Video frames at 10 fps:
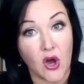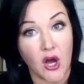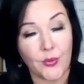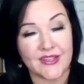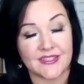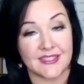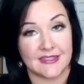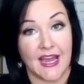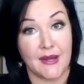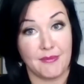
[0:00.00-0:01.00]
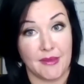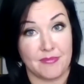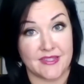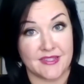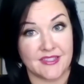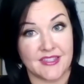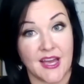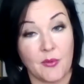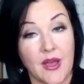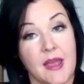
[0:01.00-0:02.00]
I've always designed my business
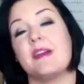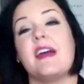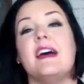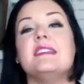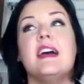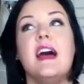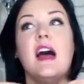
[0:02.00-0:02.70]
that way because